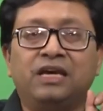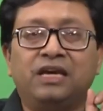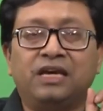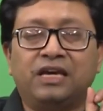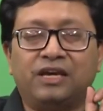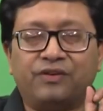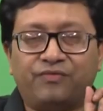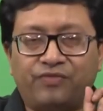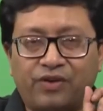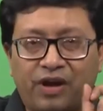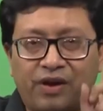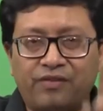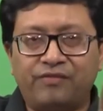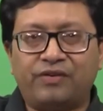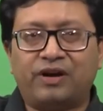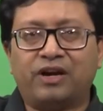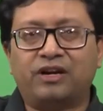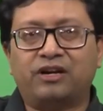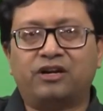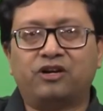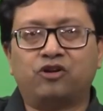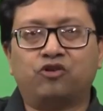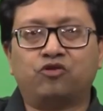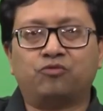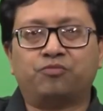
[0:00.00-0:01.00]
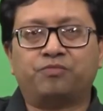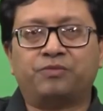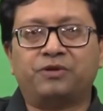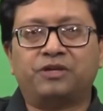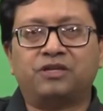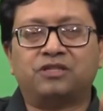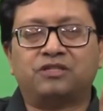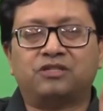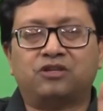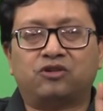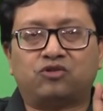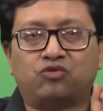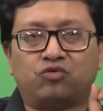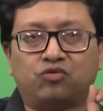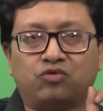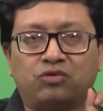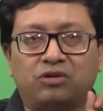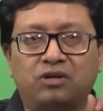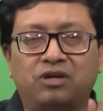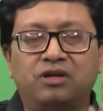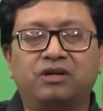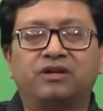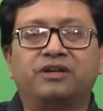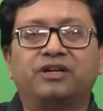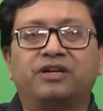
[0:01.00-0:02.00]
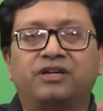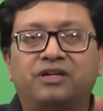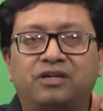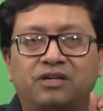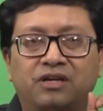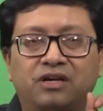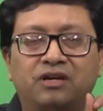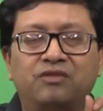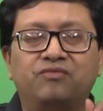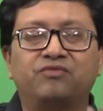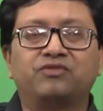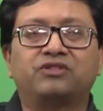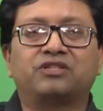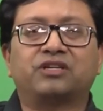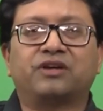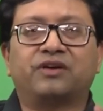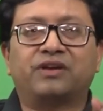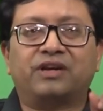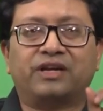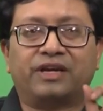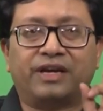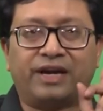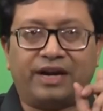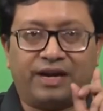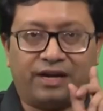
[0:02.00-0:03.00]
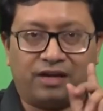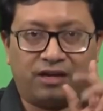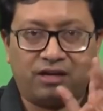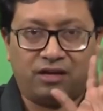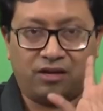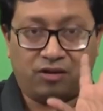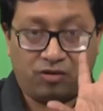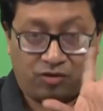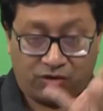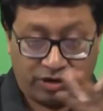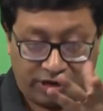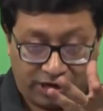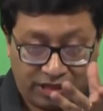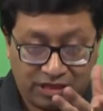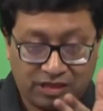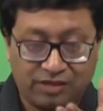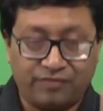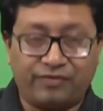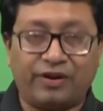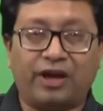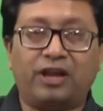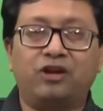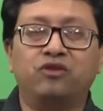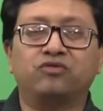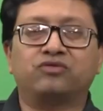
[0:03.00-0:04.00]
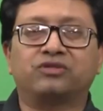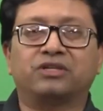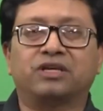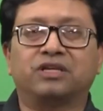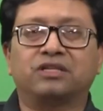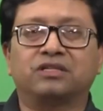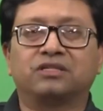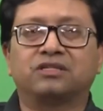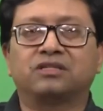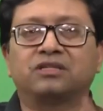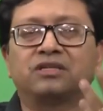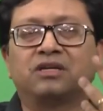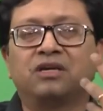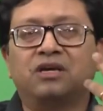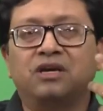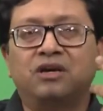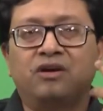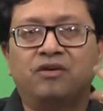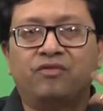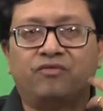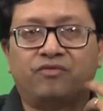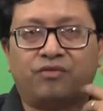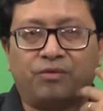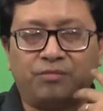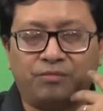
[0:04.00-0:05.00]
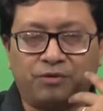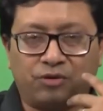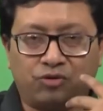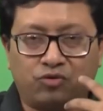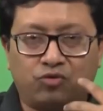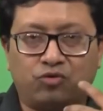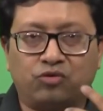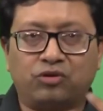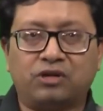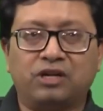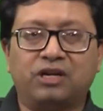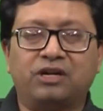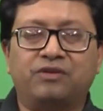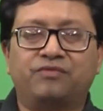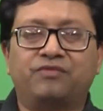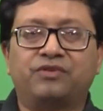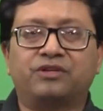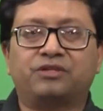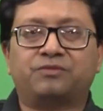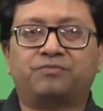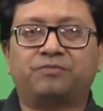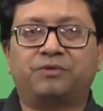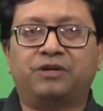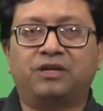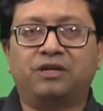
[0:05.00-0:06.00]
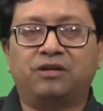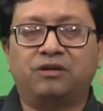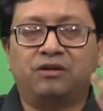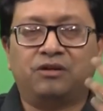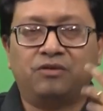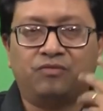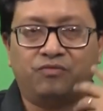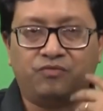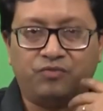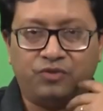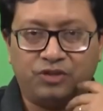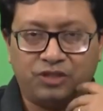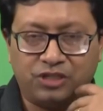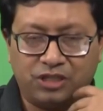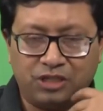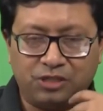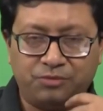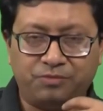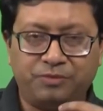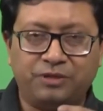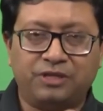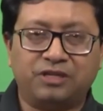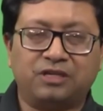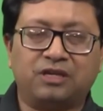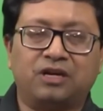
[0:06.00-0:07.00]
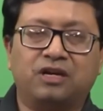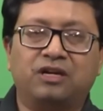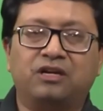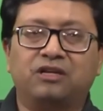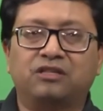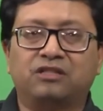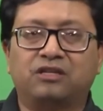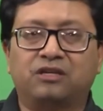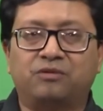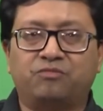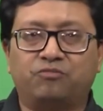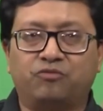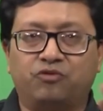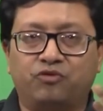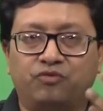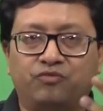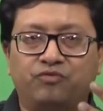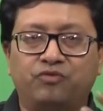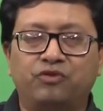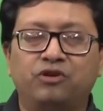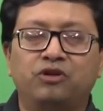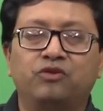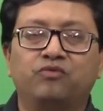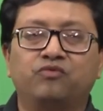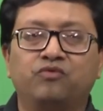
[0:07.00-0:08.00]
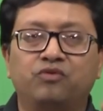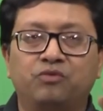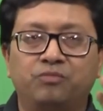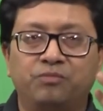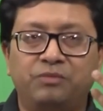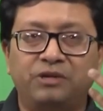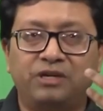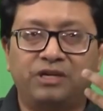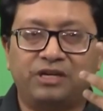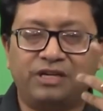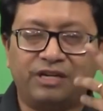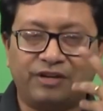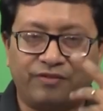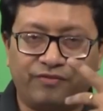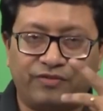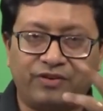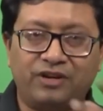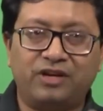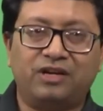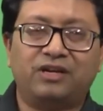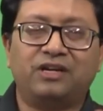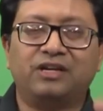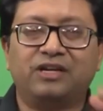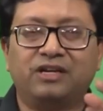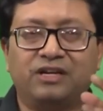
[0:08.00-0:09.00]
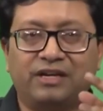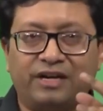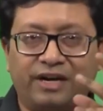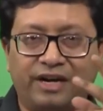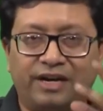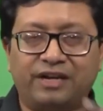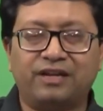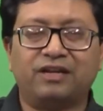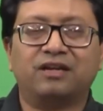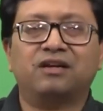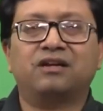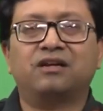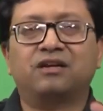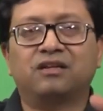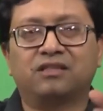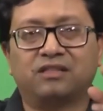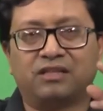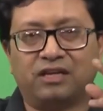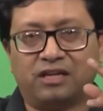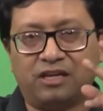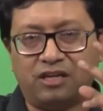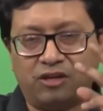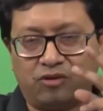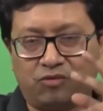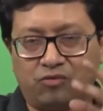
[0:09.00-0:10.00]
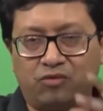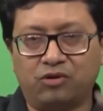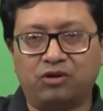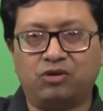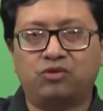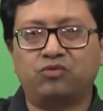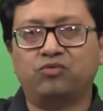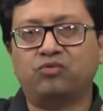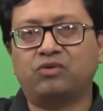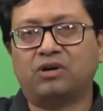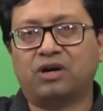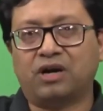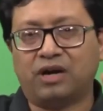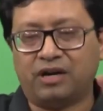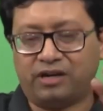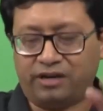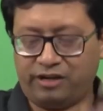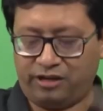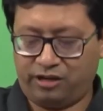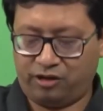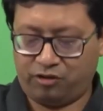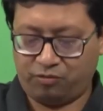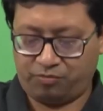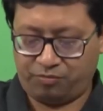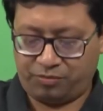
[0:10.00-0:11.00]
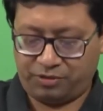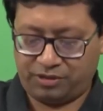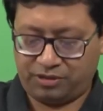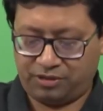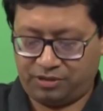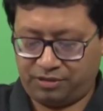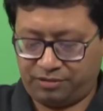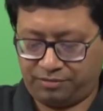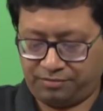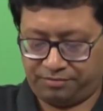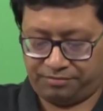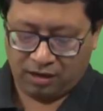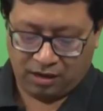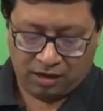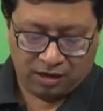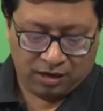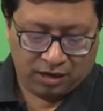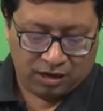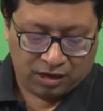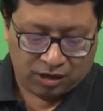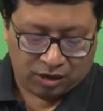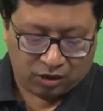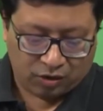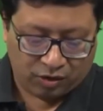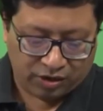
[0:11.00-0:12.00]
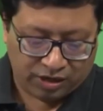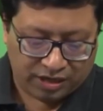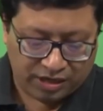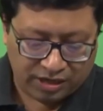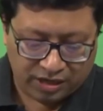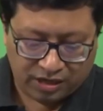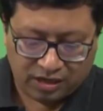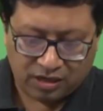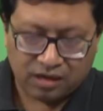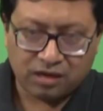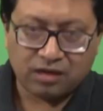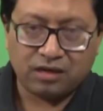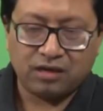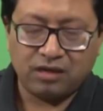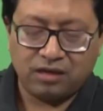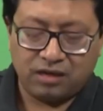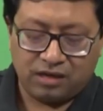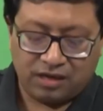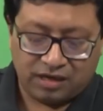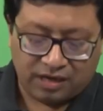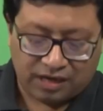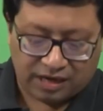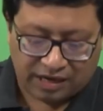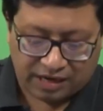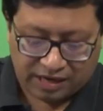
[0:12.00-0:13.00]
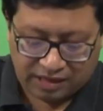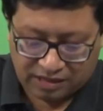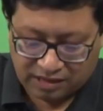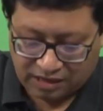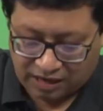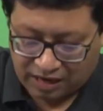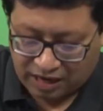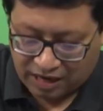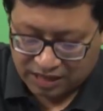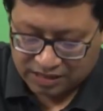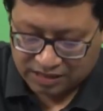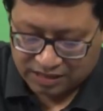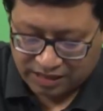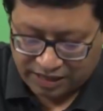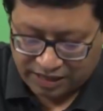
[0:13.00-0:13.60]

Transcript: if I have one hundred rupees, the total return which I will get in the value sense from the total investment which is being done in that portfolio would be definitely greater than equal to one hundred rupees. Now, here in the last